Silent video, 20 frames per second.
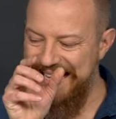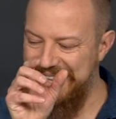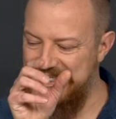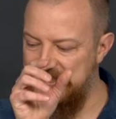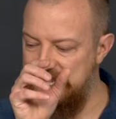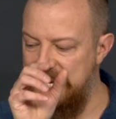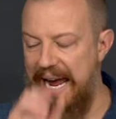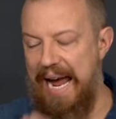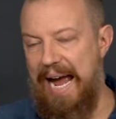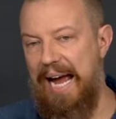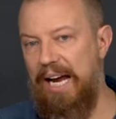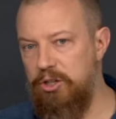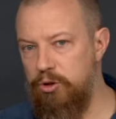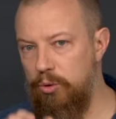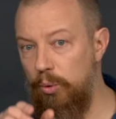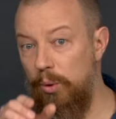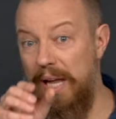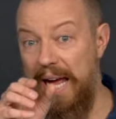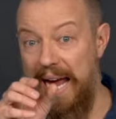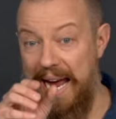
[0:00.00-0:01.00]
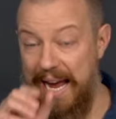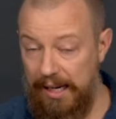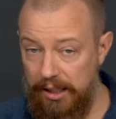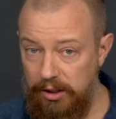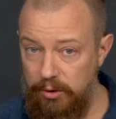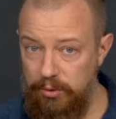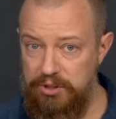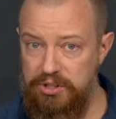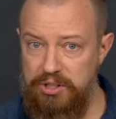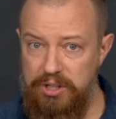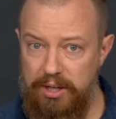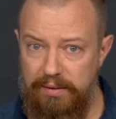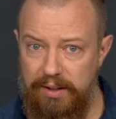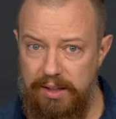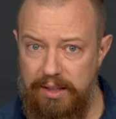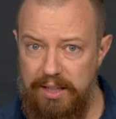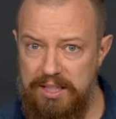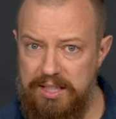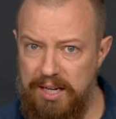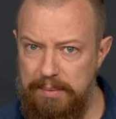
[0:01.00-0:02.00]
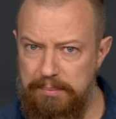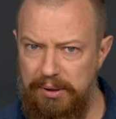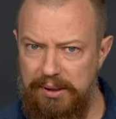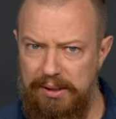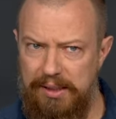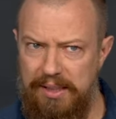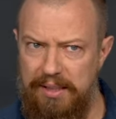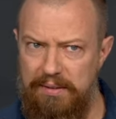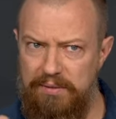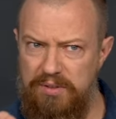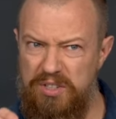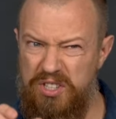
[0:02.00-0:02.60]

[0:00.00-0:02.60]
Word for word: The actual accuracy of it is, I believe,